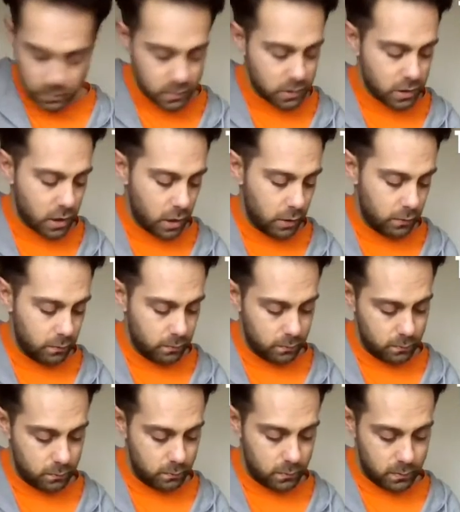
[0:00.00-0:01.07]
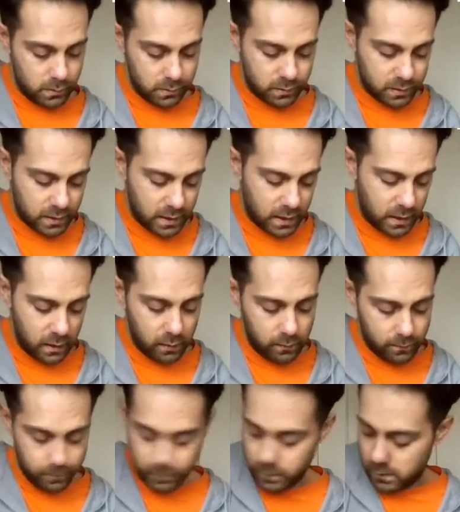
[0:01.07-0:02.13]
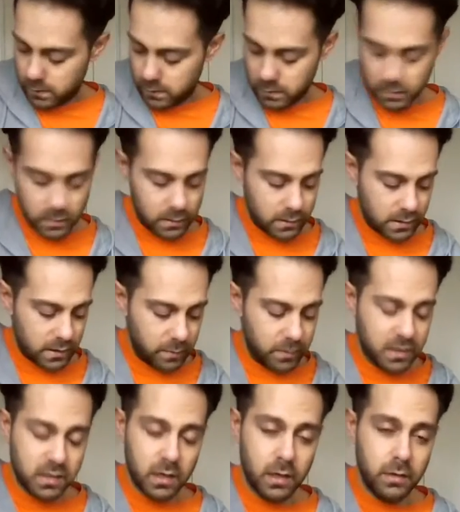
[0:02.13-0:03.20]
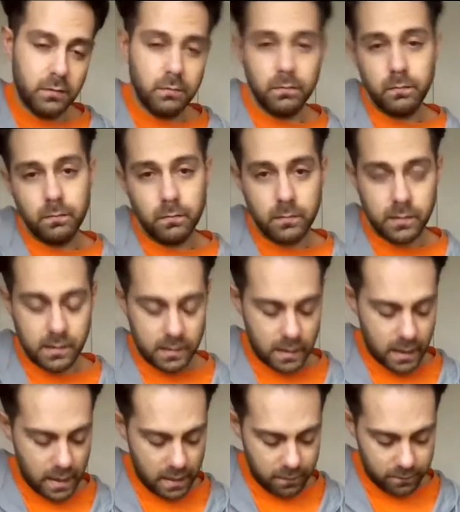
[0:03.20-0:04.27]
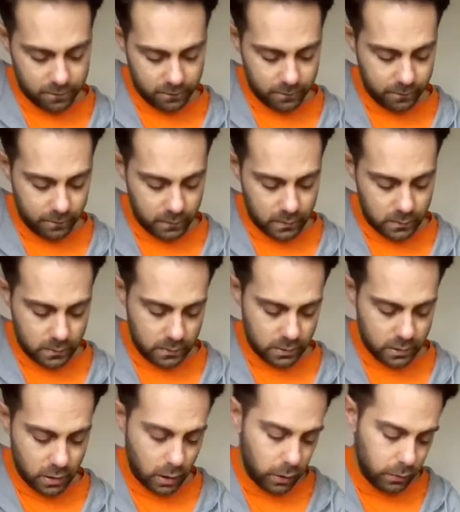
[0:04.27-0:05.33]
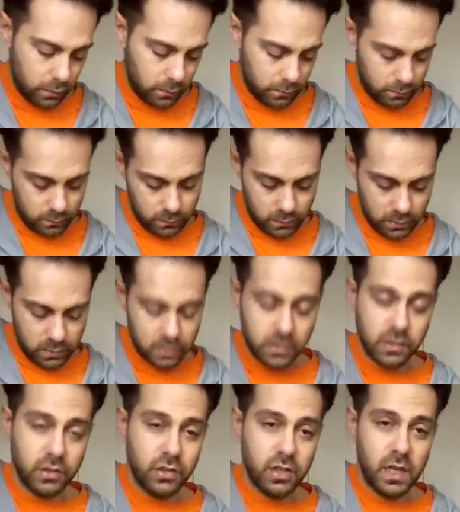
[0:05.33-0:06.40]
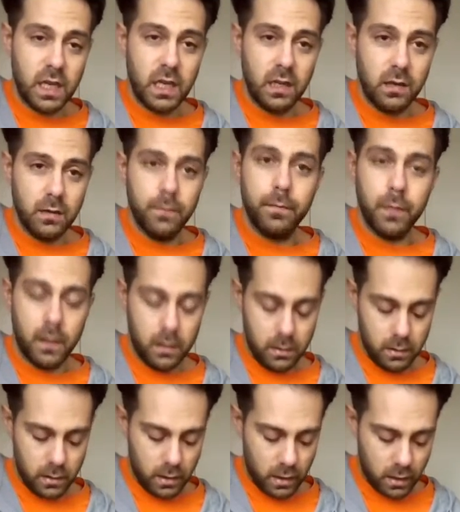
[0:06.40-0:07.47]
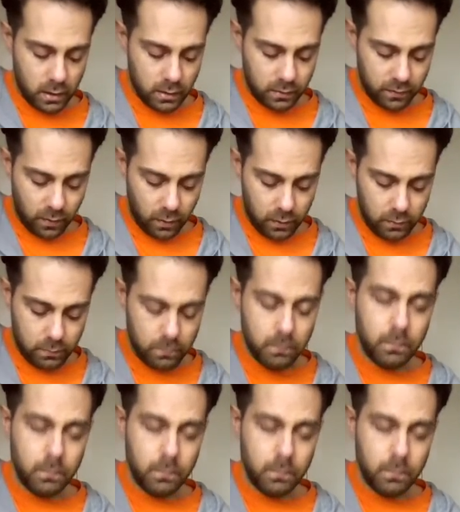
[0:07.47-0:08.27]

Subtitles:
tone to E, semitone to F, tone to G, and tone